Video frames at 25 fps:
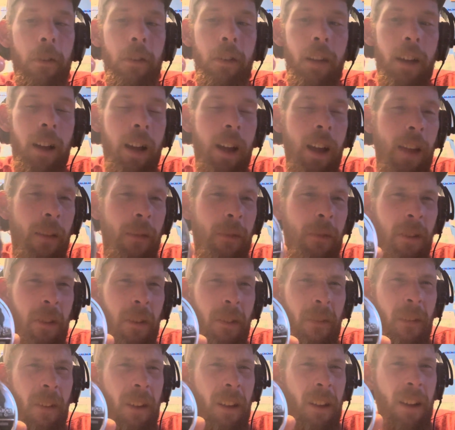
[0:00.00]
not, if you're
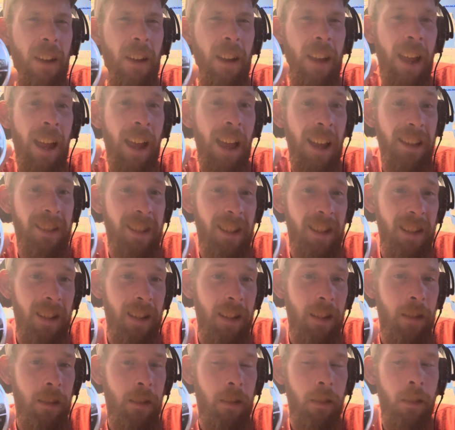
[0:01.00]
very
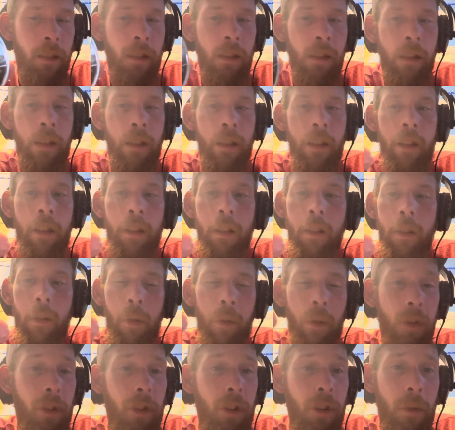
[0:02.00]
hesitant
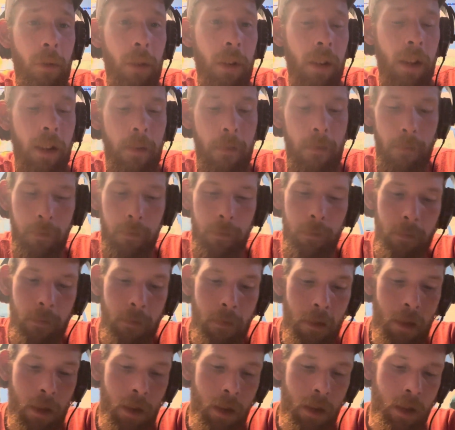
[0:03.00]
on doing it,
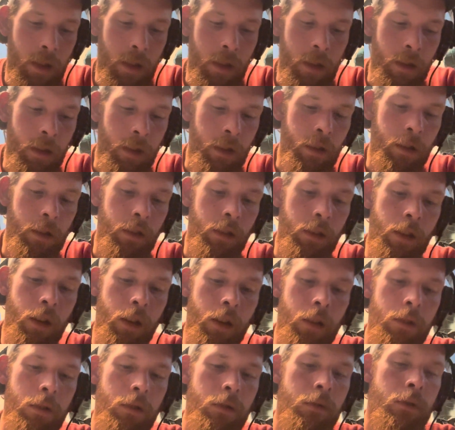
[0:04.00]

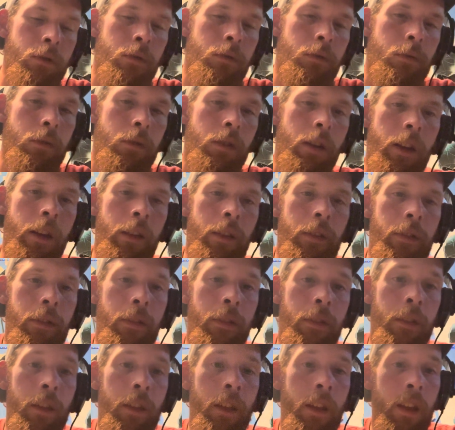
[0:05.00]
go
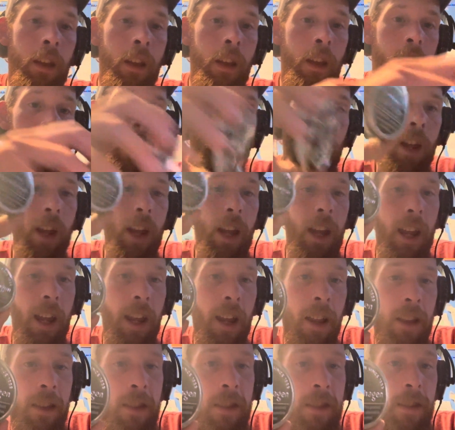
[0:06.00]
with
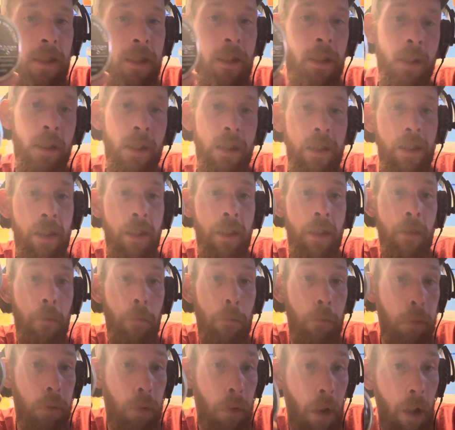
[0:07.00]
its
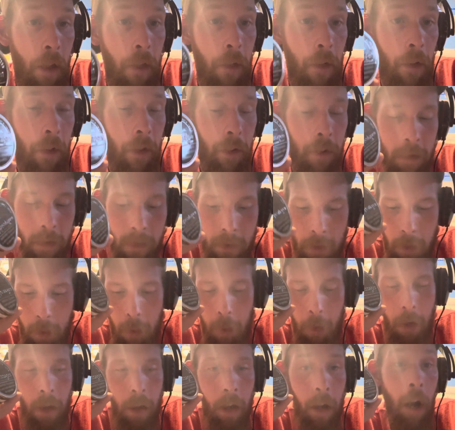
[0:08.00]
brother
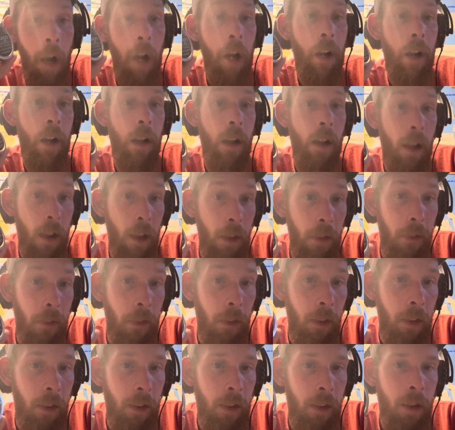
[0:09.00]
or
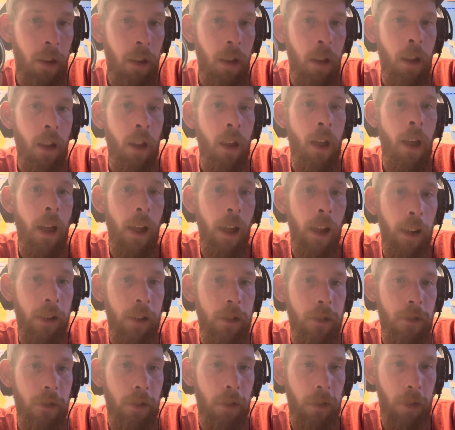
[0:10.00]
cousin,
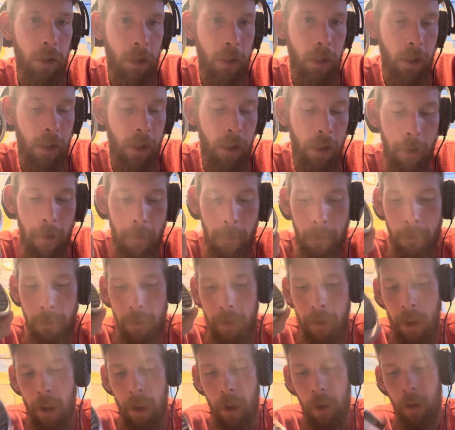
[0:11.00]
extra long cut.
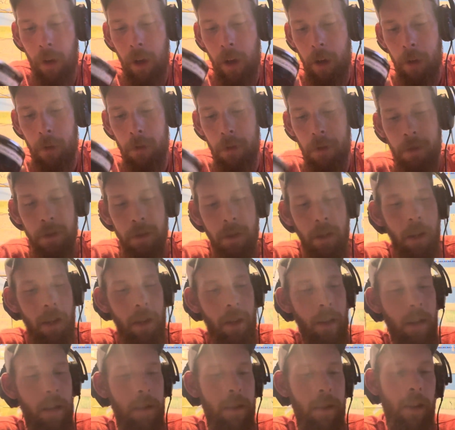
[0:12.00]
Now, I will say
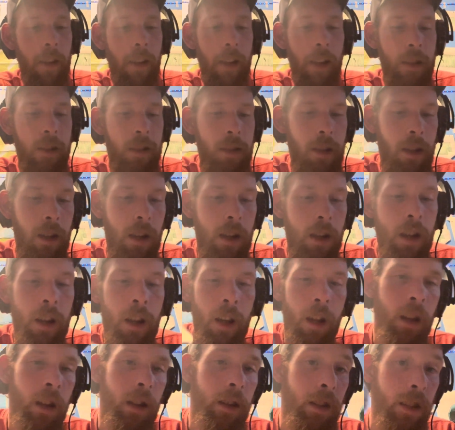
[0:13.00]
this, like I said,
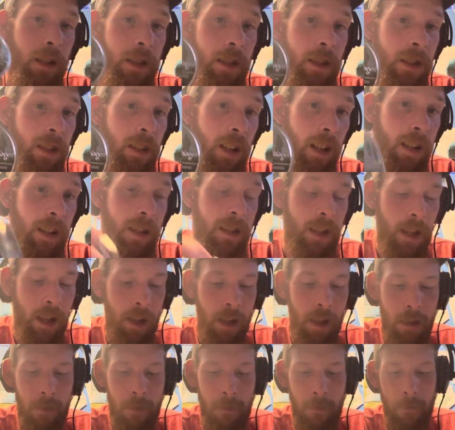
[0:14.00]
this is like
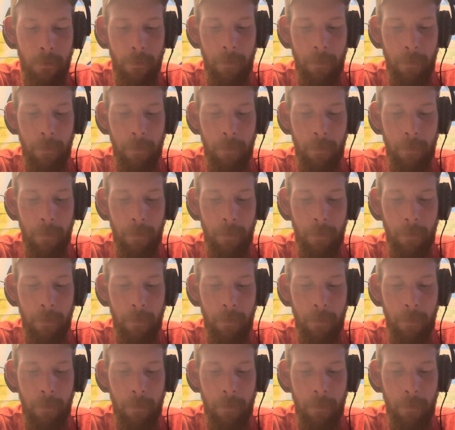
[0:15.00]
sand.